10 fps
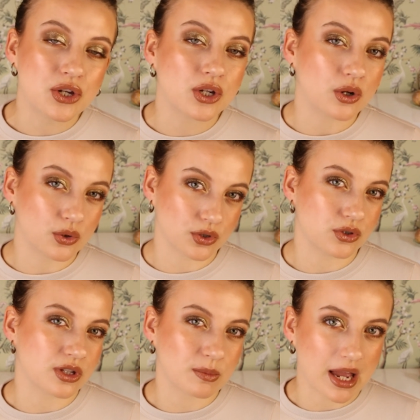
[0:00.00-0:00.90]
you could also
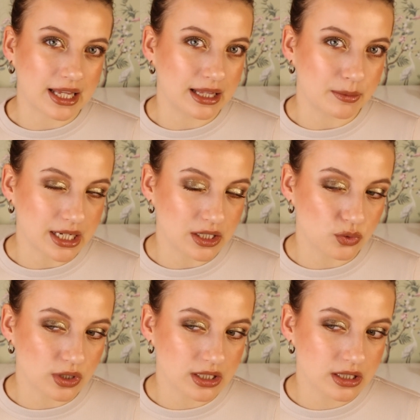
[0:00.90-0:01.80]
just buy
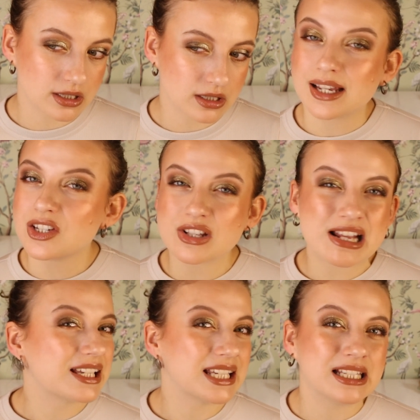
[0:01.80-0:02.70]
Glamnatrix. I just
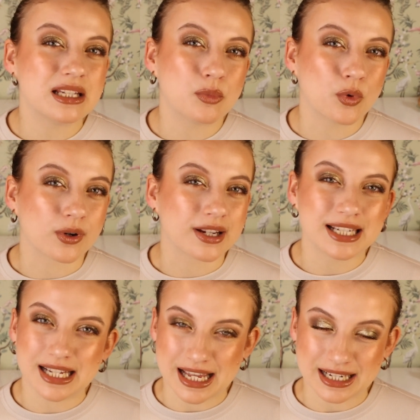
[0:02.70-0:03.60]
like indie more
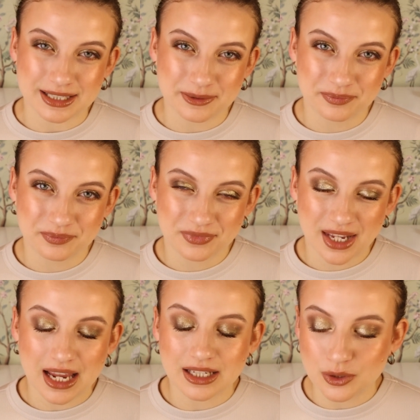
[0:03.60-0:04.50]
in the end.
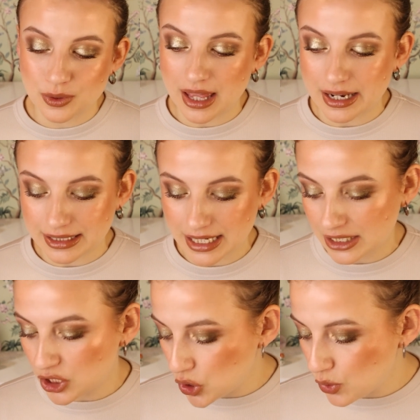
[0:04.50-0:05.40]
I do get it.
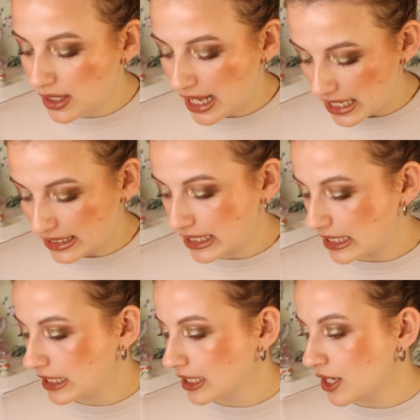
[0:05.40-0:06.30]
I do
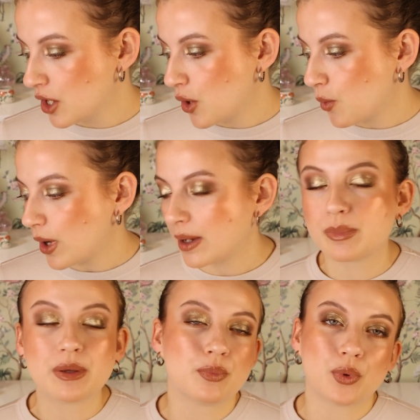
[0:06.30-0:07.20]
get why
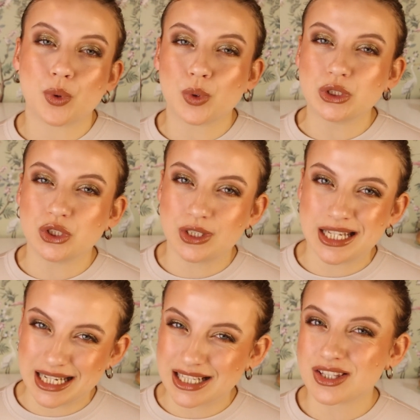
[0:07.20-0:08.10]
people
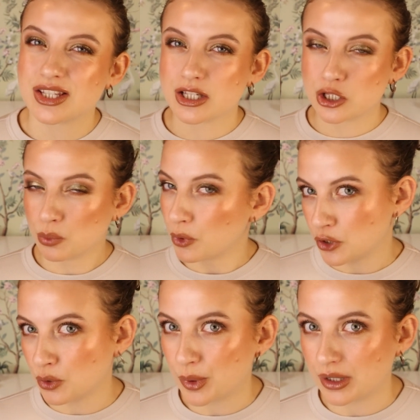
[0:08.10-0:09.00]
didn't super,
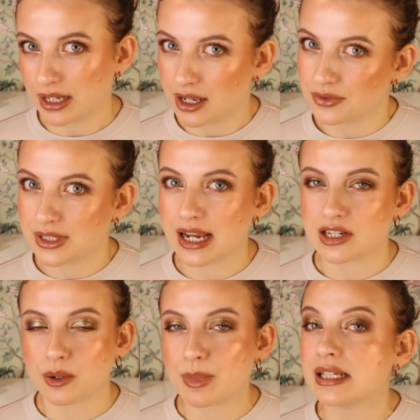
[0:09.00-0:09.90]
super love the
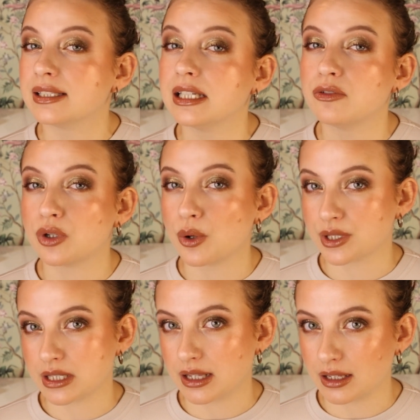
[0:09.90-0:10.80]
eyeshadow palette, even though
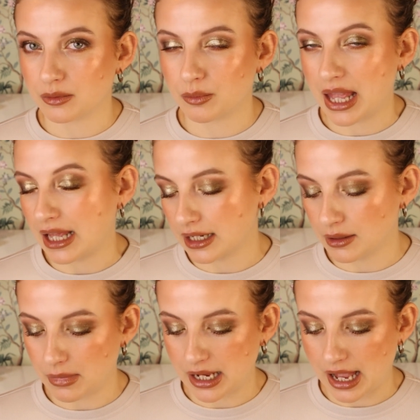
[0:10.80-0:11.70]
it's not bad
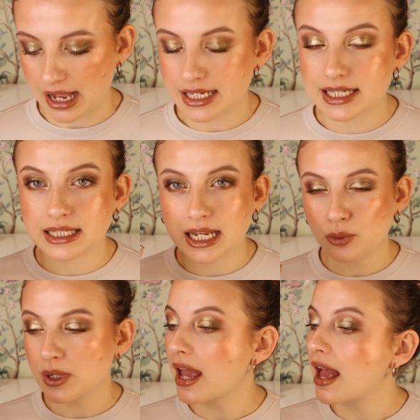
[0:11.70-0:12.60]
in my eyes. And
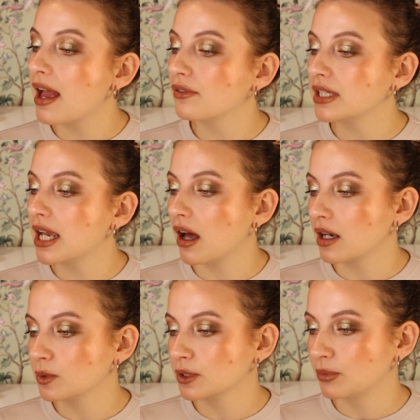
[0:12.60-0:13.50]
then we have the
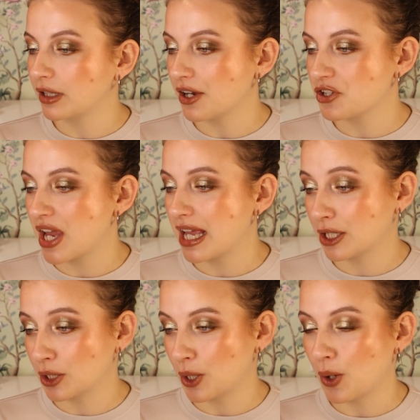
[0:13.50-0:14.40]
Hollywood Blush
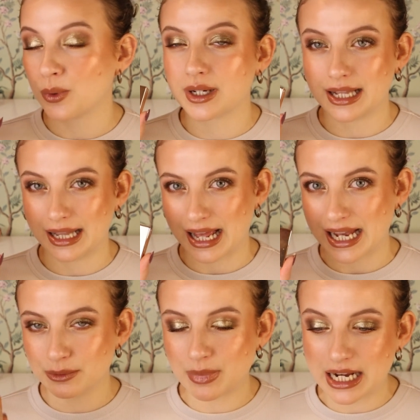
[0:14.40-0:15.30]
and Glow
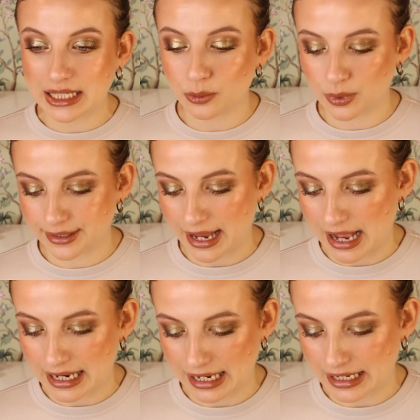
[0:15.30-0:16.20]
Glide palette with the
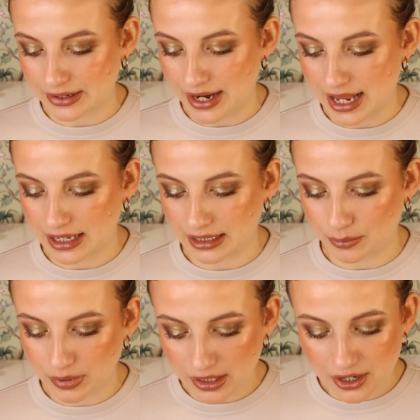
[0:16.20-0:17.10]
highlighter and
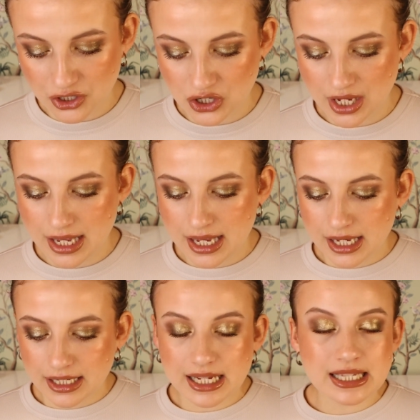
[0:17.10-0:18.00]
the blush.
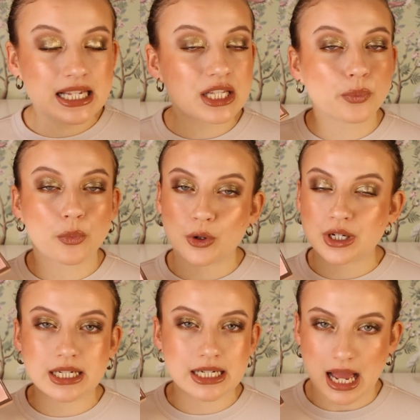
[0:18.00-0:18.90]
This is
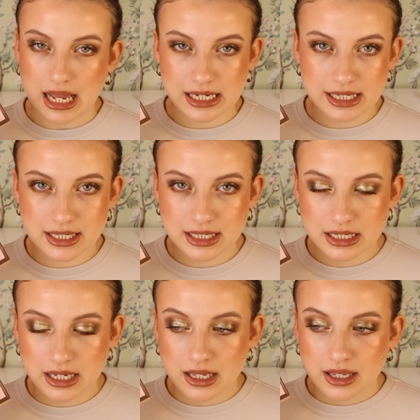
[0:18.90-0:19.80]
pretty
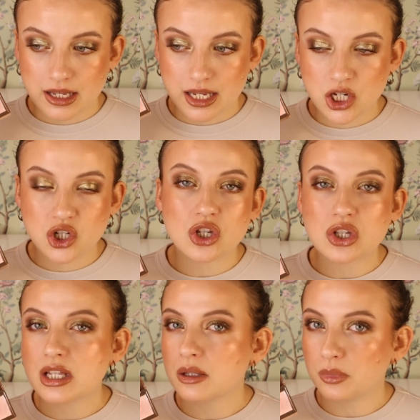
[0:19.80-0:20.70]
nice. It's
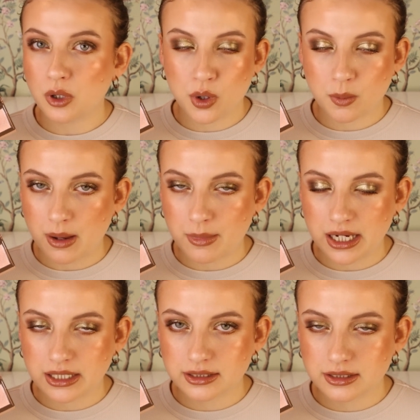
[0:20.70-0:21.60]
just not blowing my
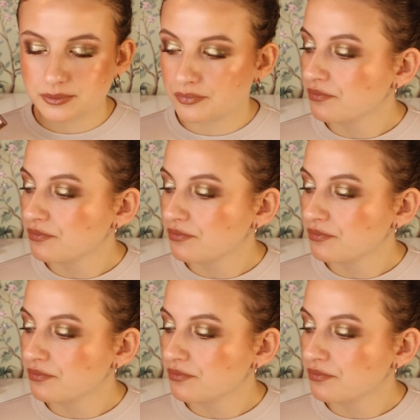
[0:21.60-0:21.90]
mind.